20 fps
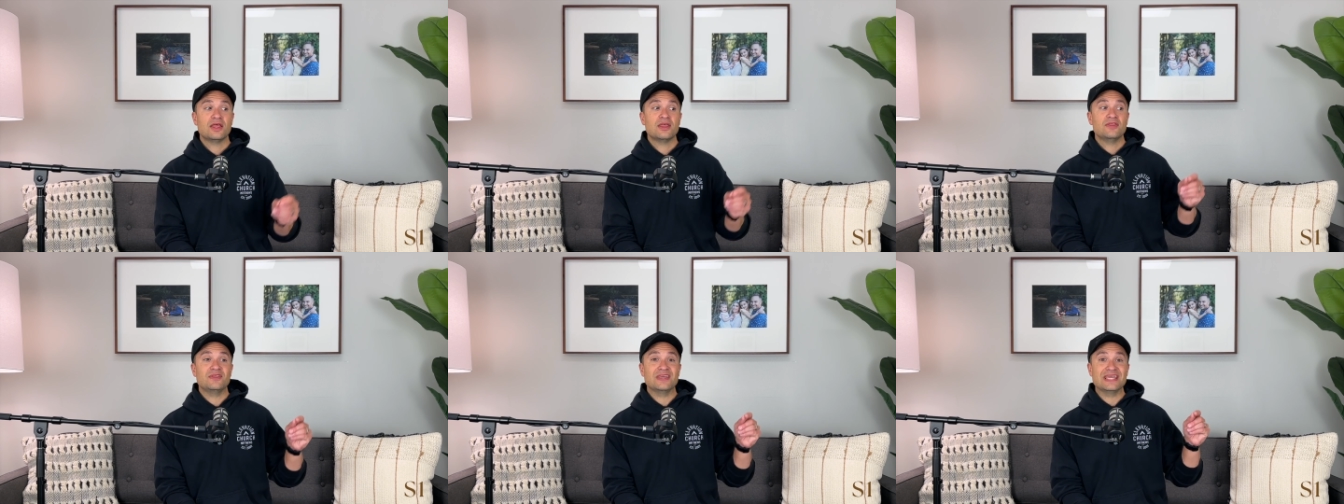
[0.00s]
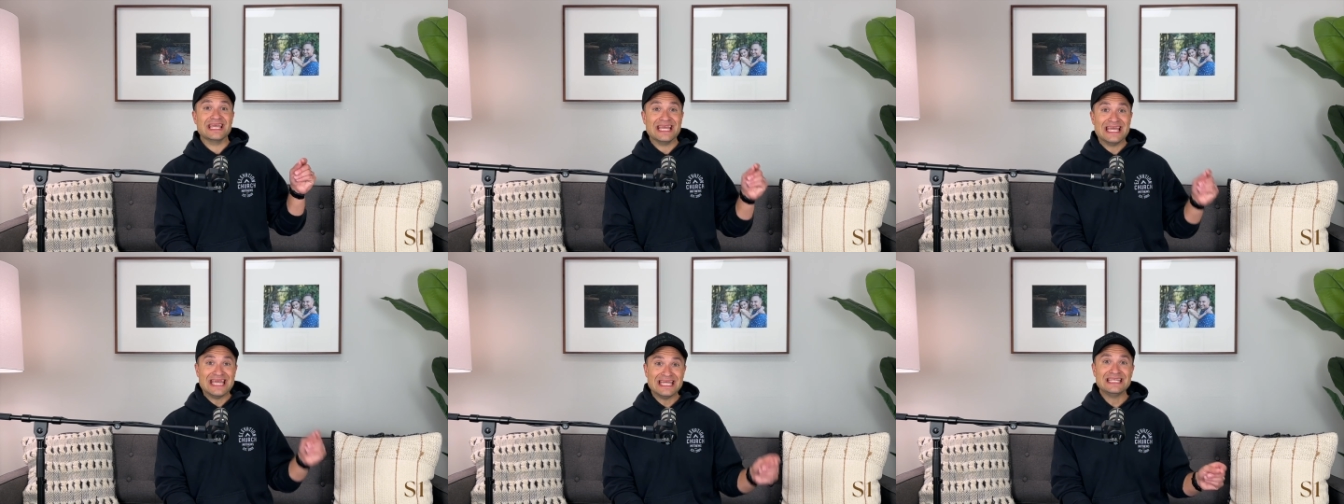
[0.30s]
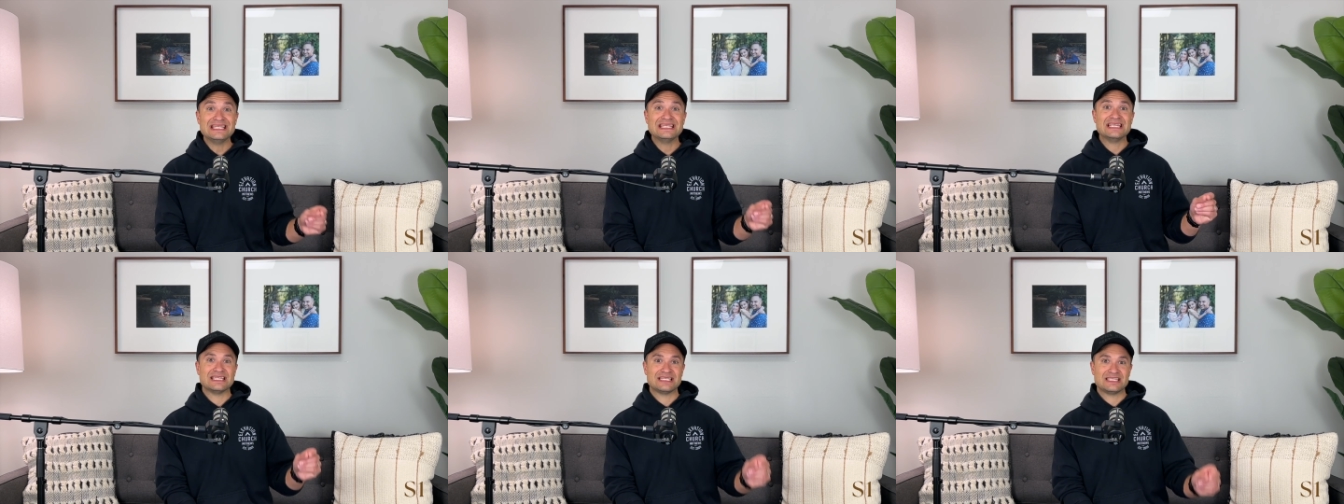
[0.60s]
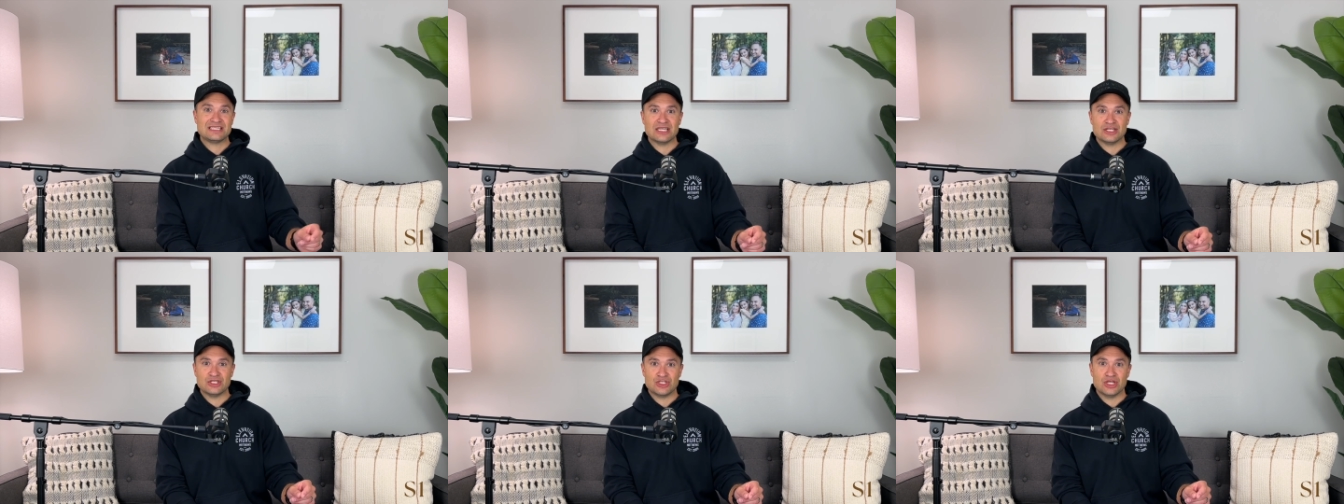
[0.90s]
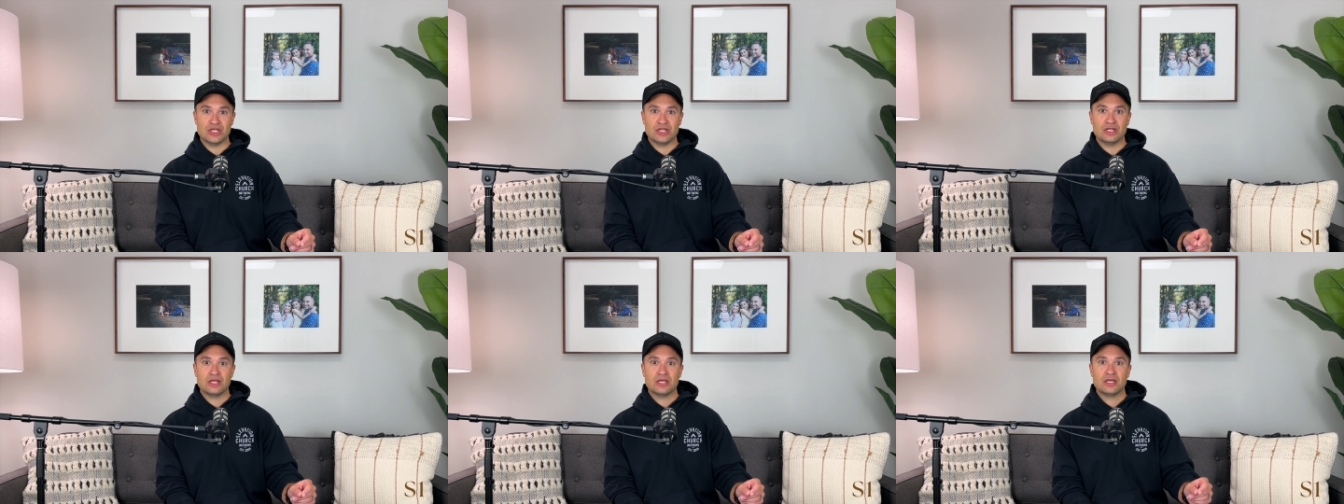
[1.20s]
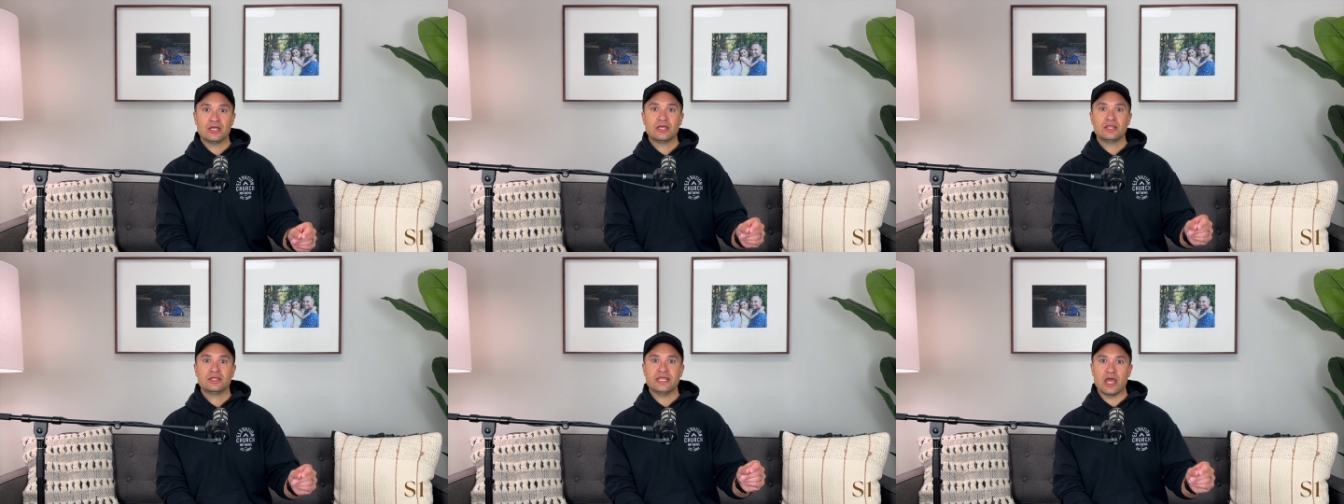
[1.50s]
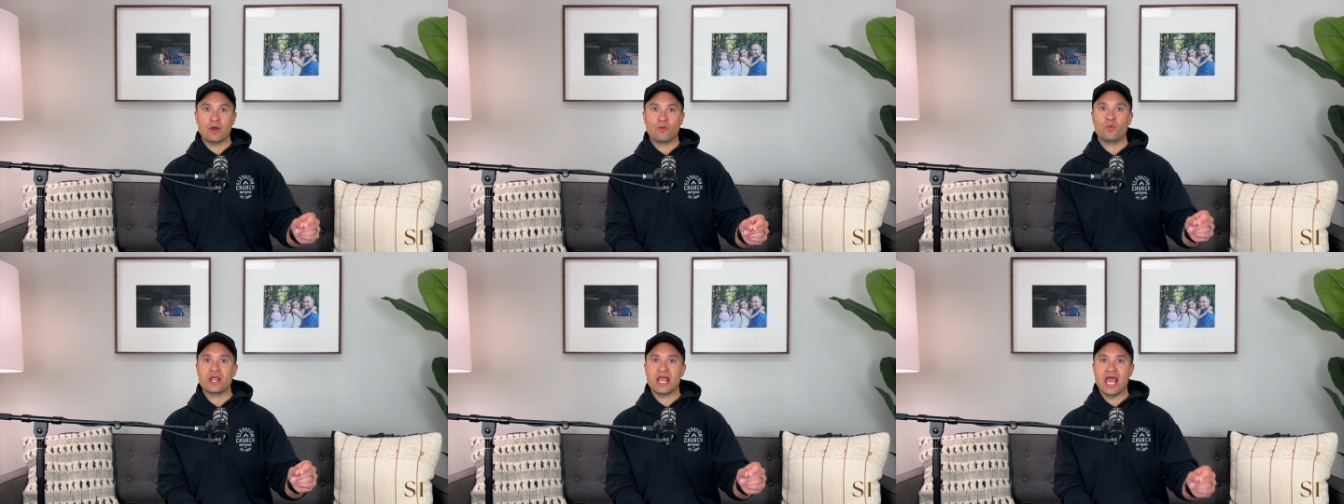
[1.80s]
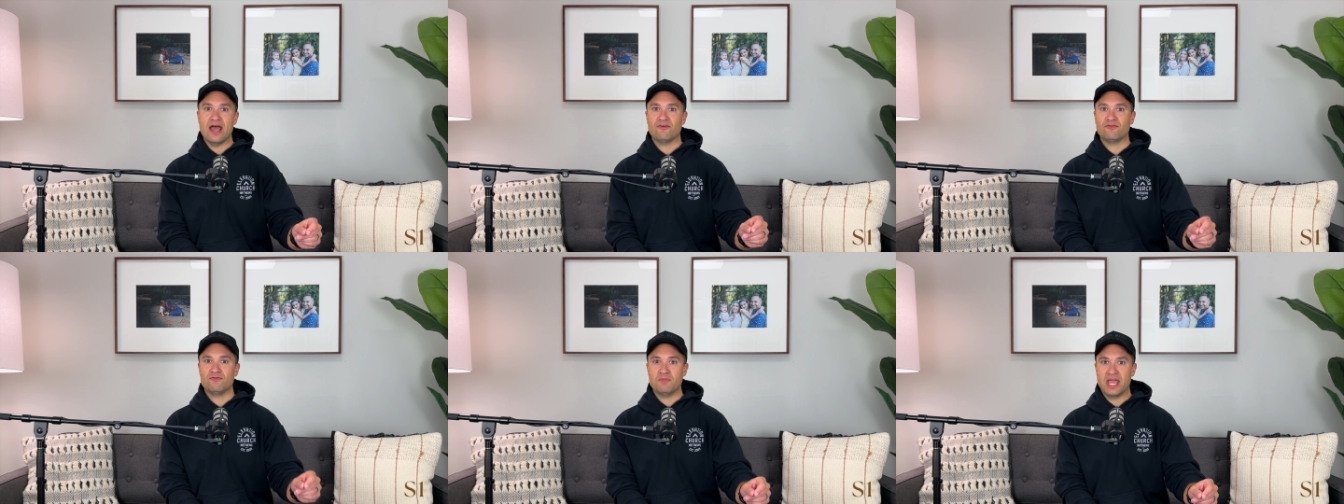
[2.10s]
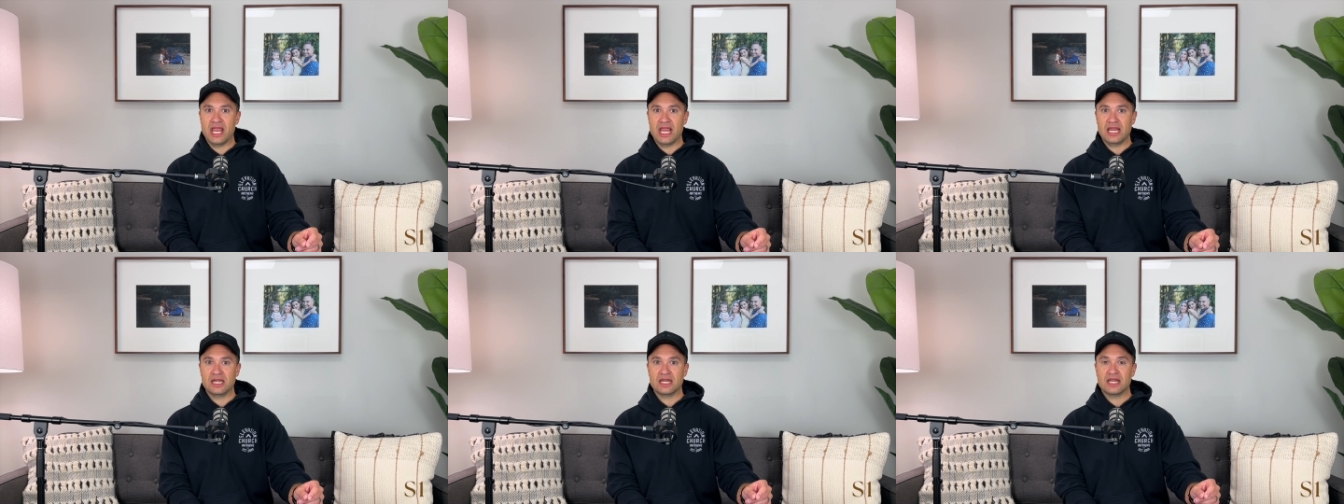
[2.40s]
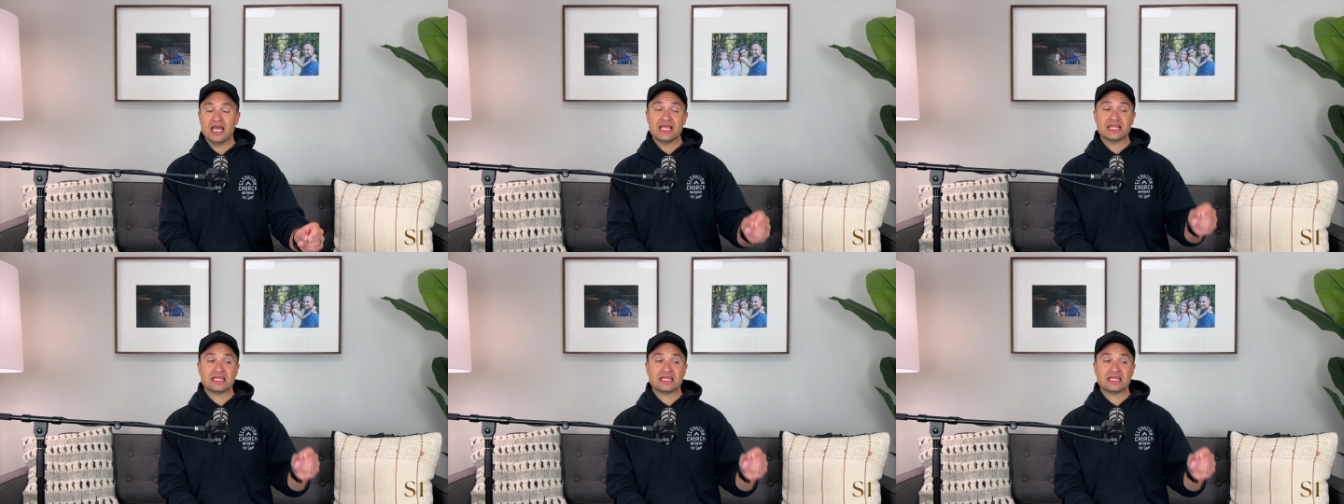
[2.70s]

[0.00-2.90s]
the indecision that we have made,